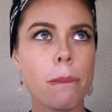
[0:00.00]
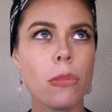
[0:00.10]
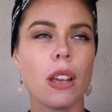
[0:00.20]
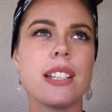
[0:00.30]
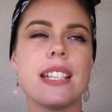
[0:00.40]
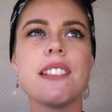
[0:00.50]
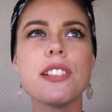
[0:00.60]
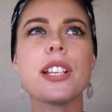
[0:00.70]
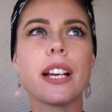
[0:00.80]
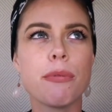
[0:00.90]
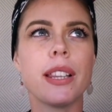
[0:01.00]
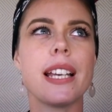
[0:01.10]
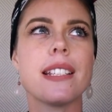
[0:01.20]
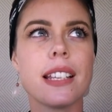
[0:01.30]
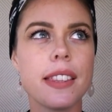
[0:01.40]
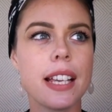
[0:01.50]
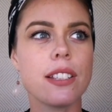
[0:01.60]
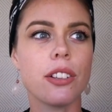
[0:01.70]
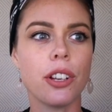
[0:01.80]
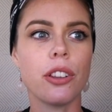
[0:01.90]
because this is like releasing things
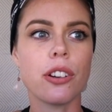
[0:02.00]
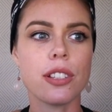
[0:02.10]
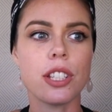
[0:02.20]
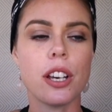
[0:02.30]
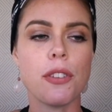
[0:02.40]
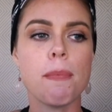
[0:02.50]
that no longer serve you.